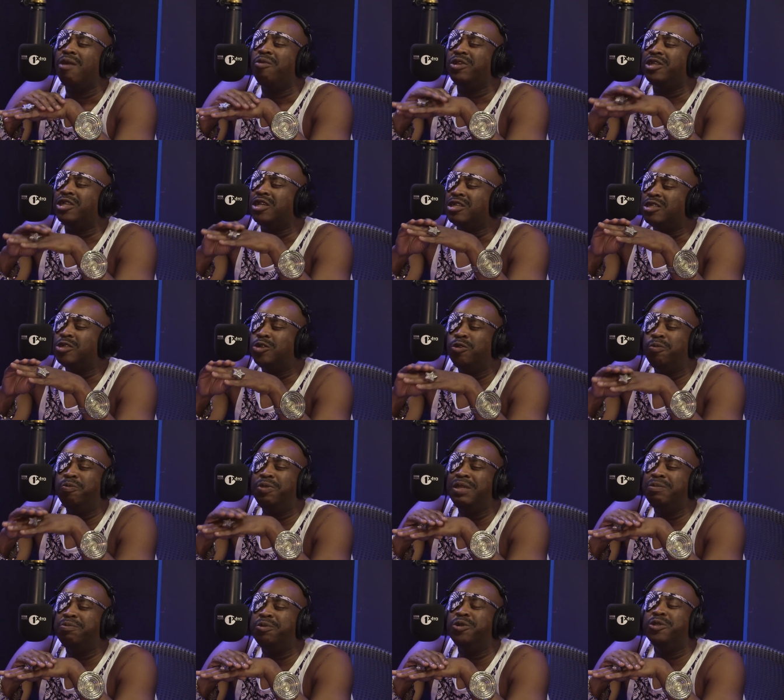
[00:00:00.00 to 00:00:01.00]
just two
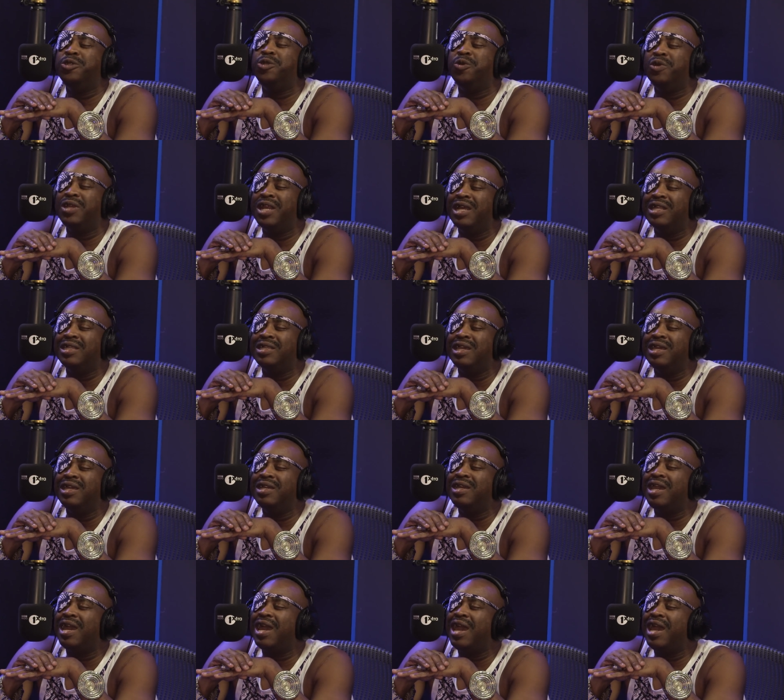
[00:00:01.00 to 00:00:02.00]
people doing our
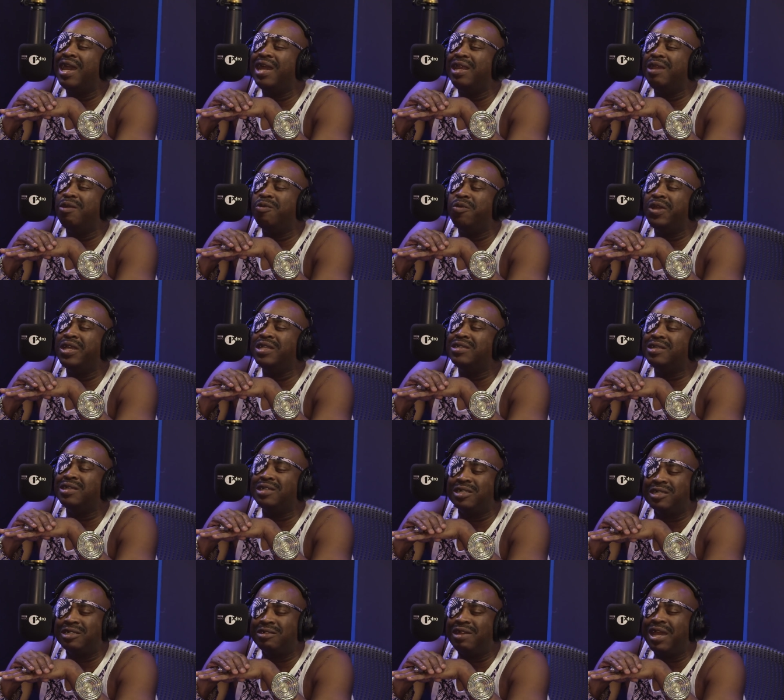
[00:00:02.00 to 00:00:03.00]
thing and it went to
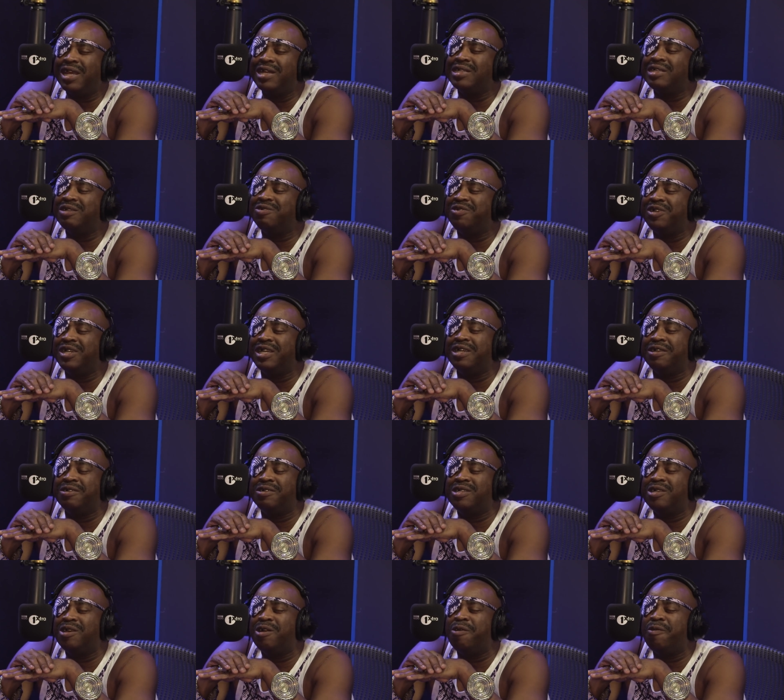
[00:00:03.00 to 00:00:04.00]
the stratosphere
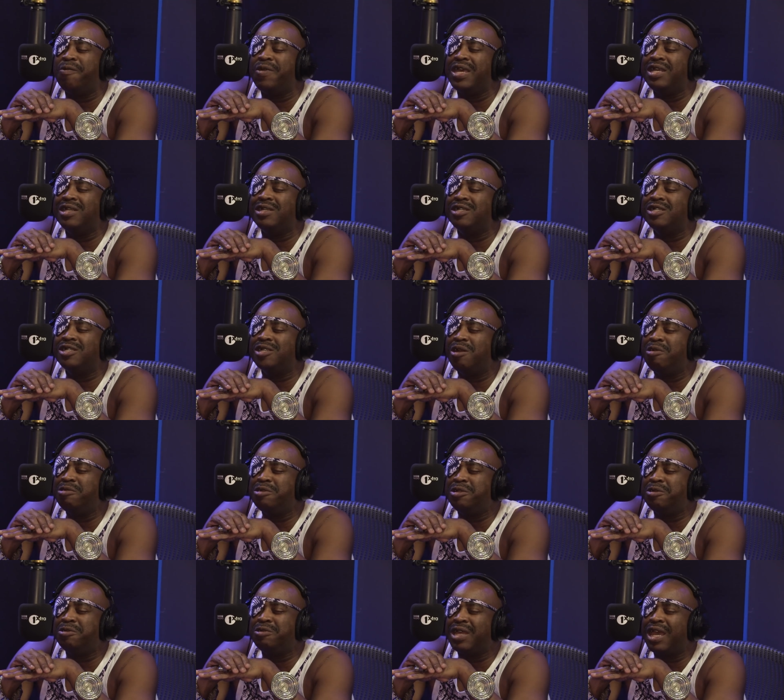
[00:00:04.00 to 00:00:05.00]
so it just
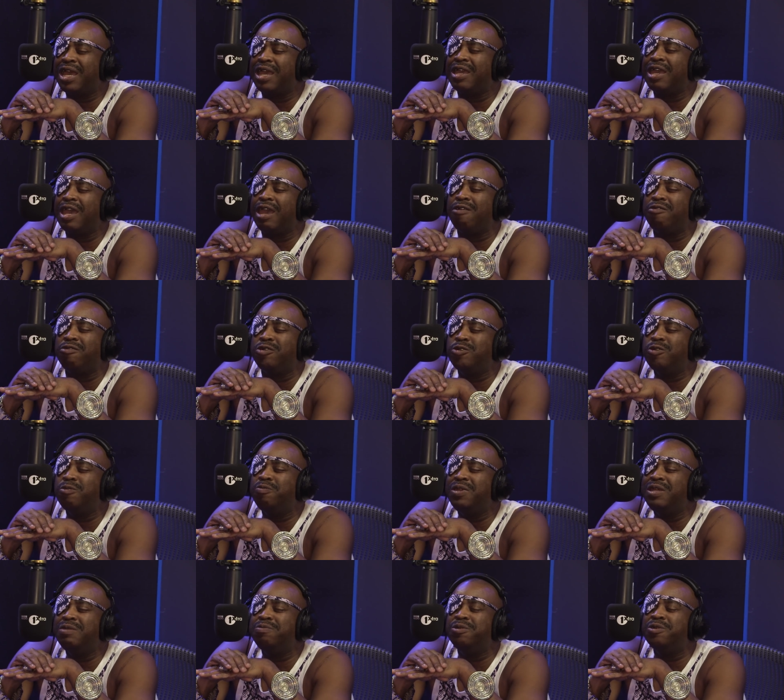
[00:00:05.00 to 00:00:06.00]
showed you that if two
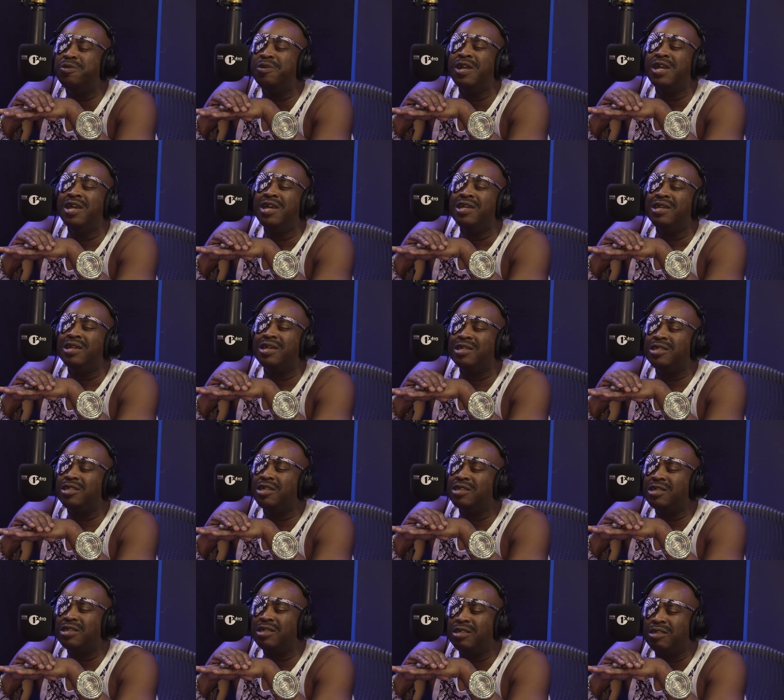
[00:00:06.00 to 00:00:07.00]
people can
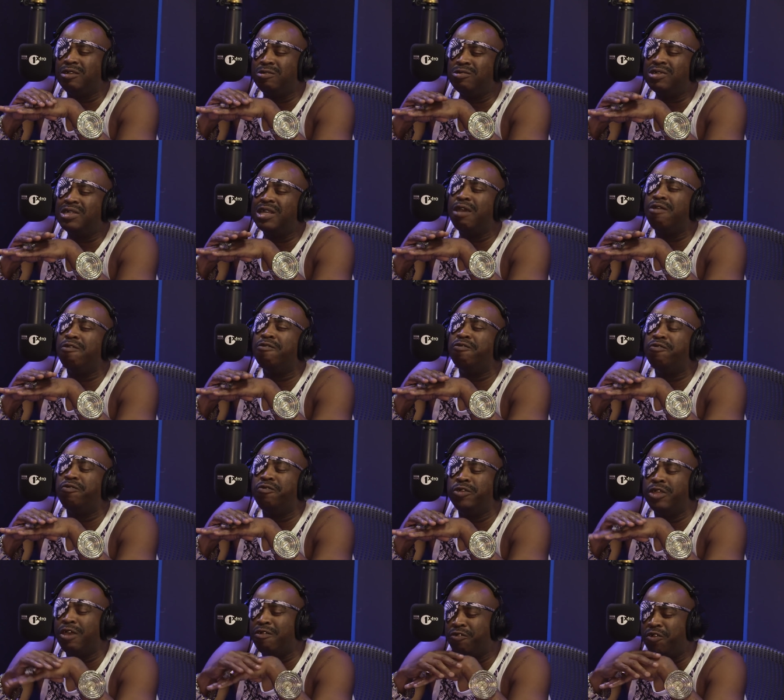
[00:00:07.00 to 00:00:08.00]
just use their
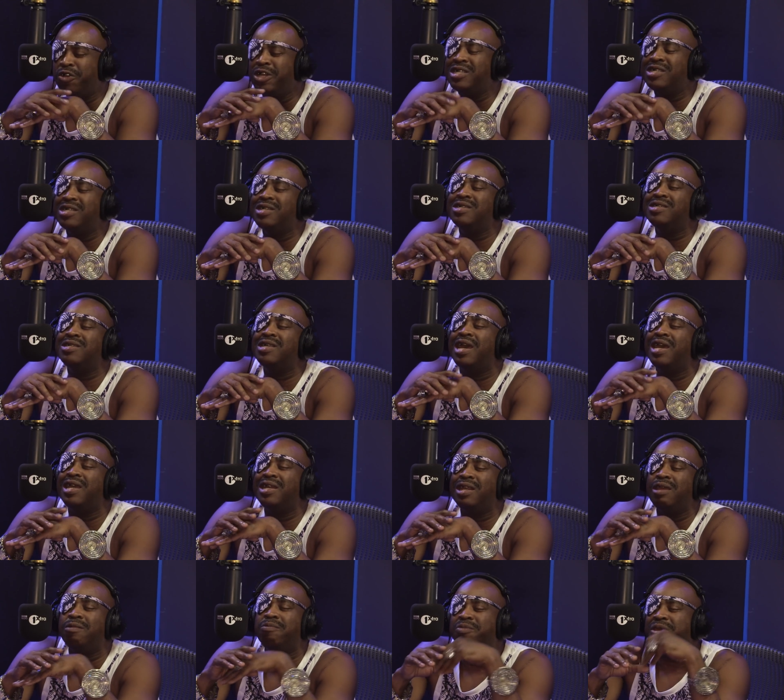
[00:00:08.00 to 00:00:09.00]
their voices
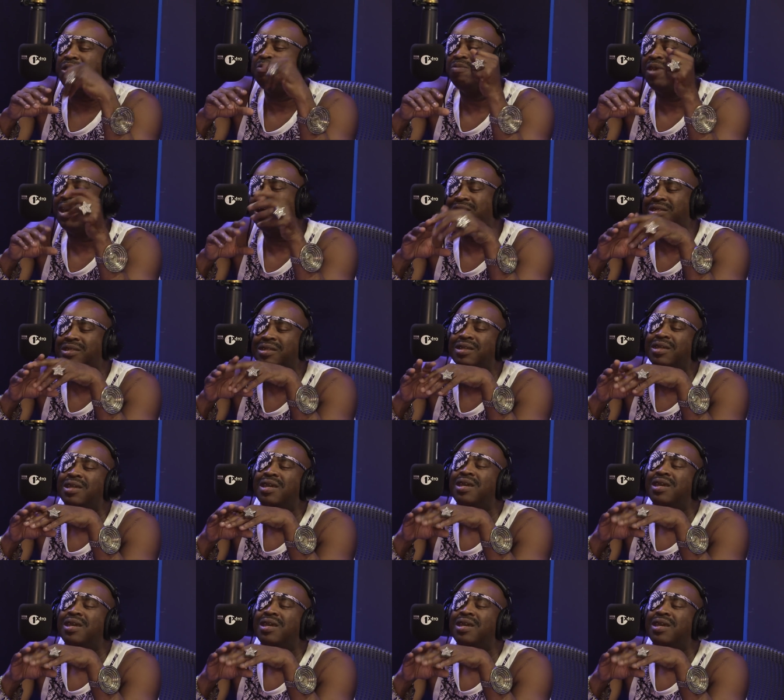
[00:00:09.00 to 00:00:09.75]
and their beatboxing